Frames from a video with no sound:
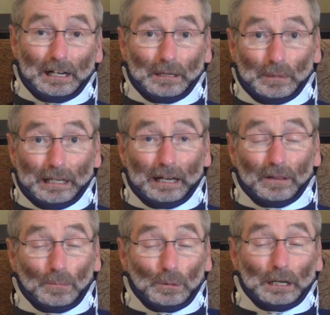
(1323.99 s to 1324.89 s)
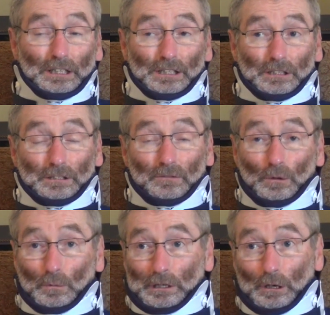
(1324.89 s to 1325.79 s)
I began the process of
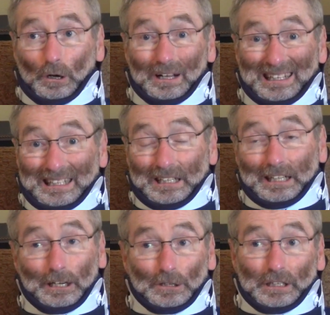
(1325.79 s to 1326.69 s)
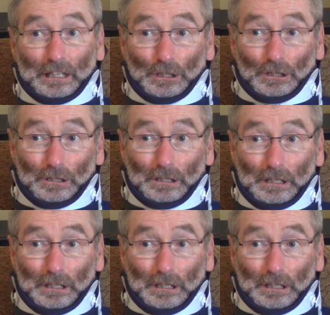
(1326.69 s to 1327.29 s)
what we call incarnation.